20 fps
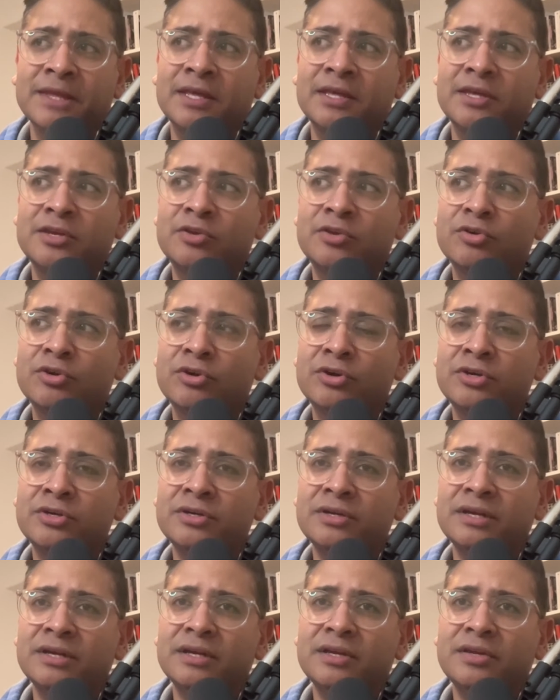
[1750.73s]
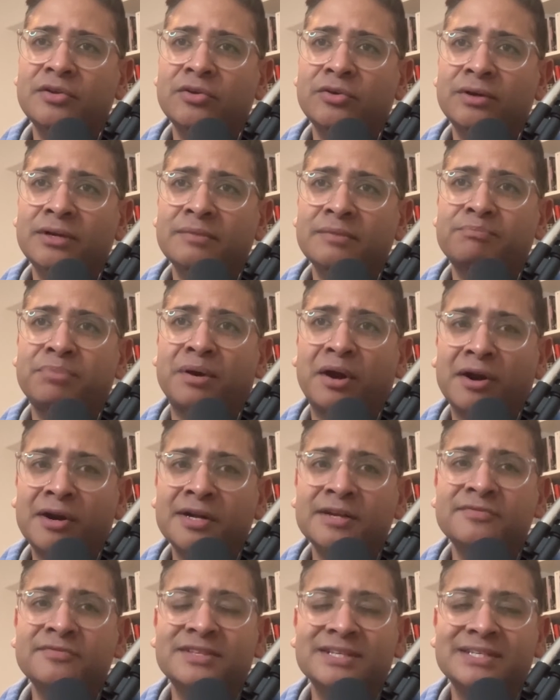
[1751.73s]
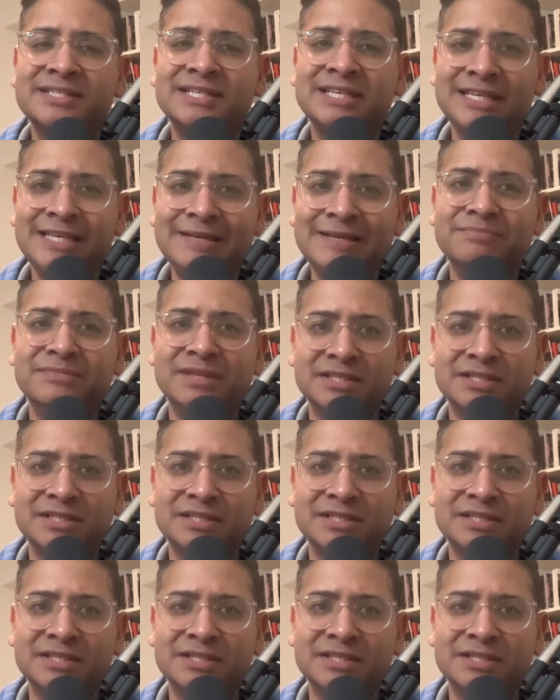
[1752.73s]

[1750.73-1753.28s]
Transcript: you're a part of the team